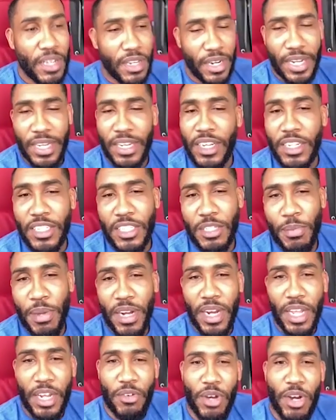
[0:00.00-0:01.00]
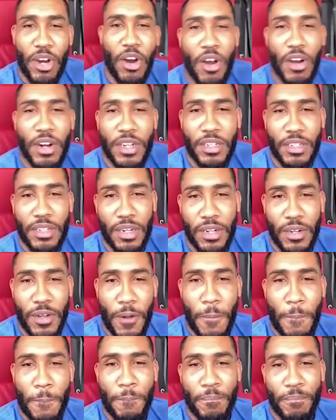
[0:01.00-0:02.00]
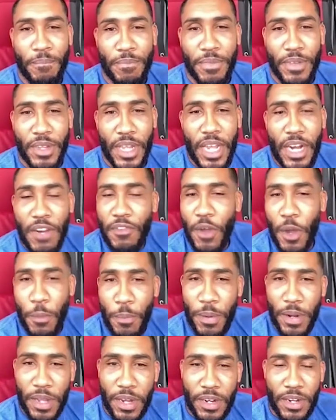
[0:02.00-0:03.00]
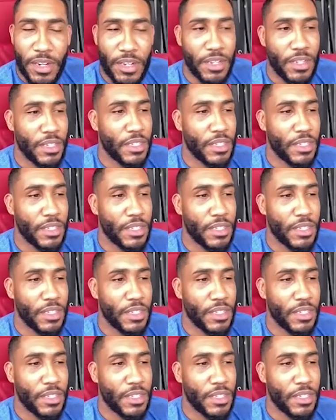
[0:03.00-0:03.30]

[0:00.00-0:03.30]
Like, look at somebody like Greg Hardy, you know, NFL player,